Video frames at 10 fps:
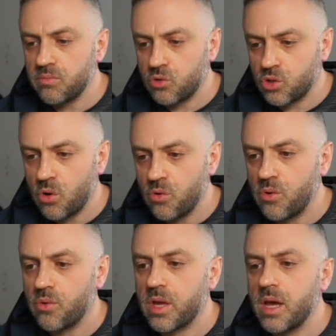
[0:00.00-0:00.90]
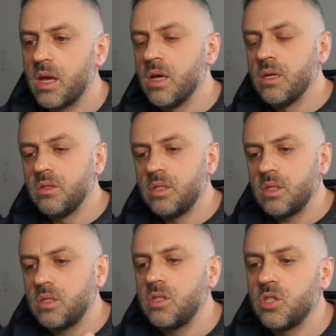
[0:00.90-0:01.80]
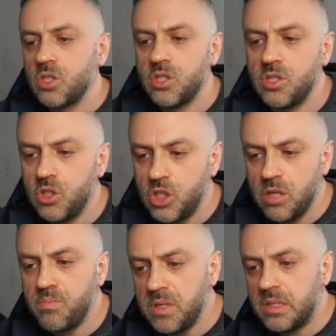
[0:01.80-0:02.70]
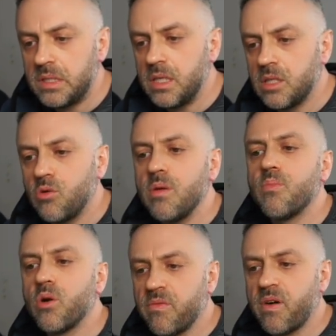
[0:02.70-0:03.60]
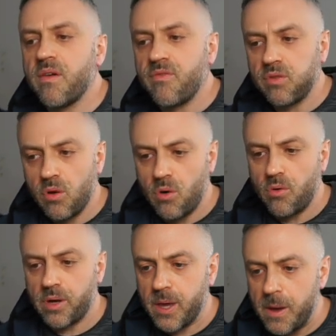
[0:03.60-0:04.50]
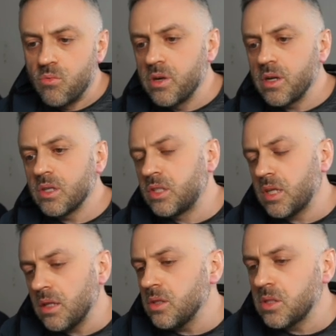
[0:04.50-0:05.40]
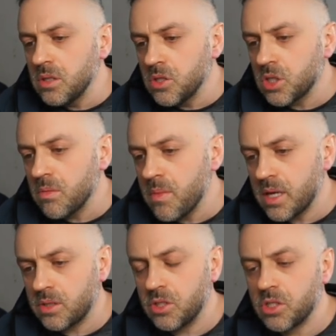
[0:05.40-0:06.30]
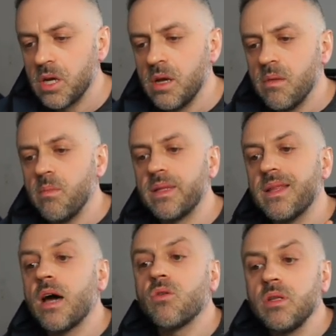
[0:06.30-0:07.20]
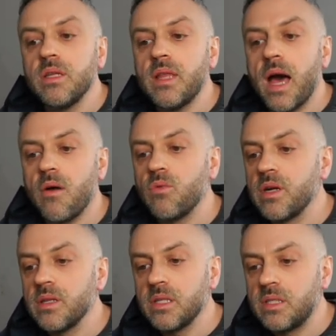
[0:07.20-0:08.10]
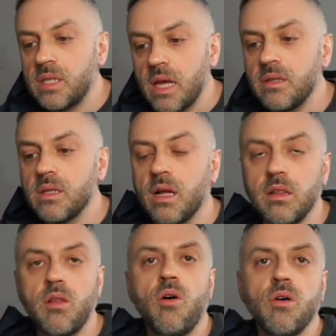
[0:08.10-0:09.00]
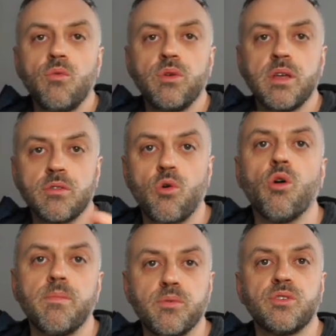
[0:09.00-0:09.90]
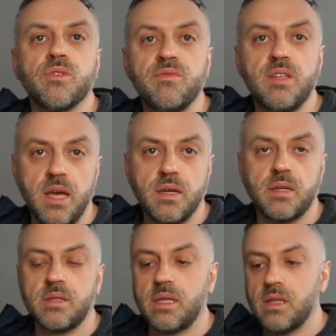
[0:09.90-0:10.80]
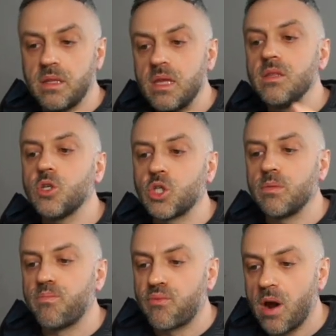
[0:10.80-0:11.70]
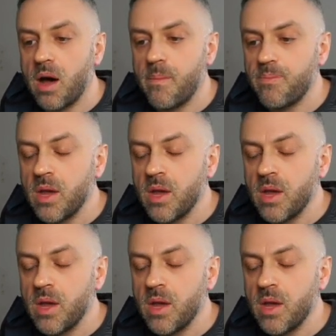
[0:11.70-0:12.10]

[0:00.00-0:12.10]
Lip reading: to show you, okay? This is this GPT 3.5 flow, okay? We're going to send this initial message, but not only that, we're going to send it along with that corpus of data, that initial prompt